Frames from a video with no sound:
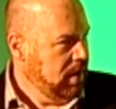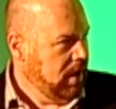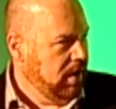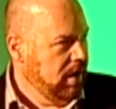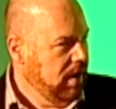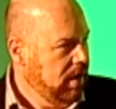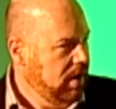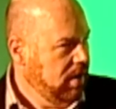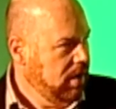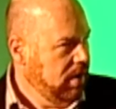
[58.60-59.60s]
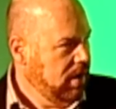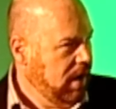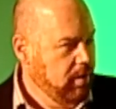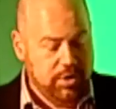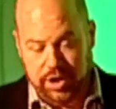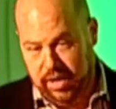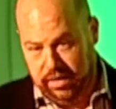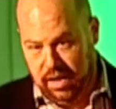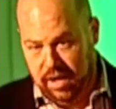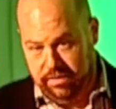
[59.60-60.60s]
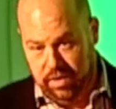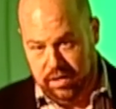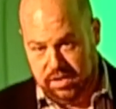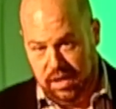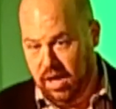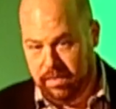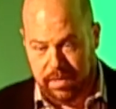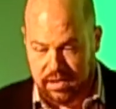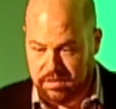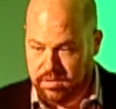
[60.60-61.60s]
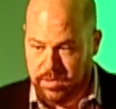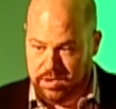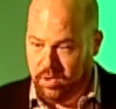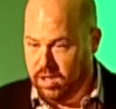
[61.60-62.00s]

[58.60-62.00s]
And I wish I had the live rail slide because it was much more